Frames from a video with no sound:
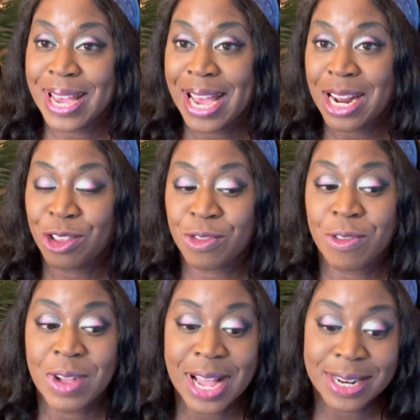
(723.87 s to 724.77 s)
And it's
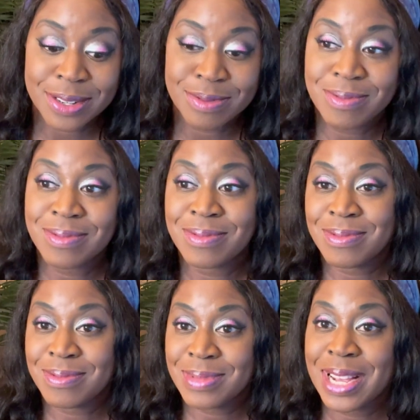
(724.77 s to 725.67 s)
refined.
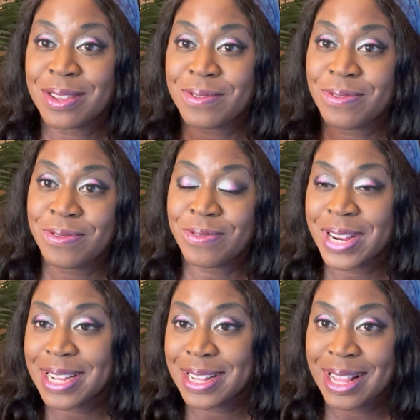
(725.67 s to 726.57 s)
And it's
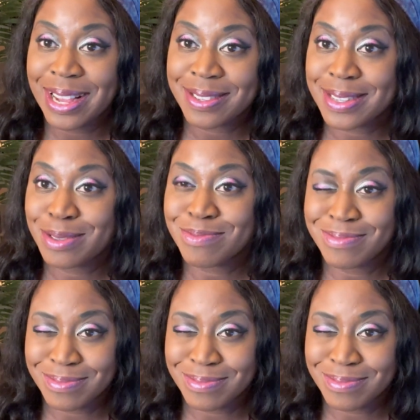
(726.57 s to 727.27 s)
freaking classy.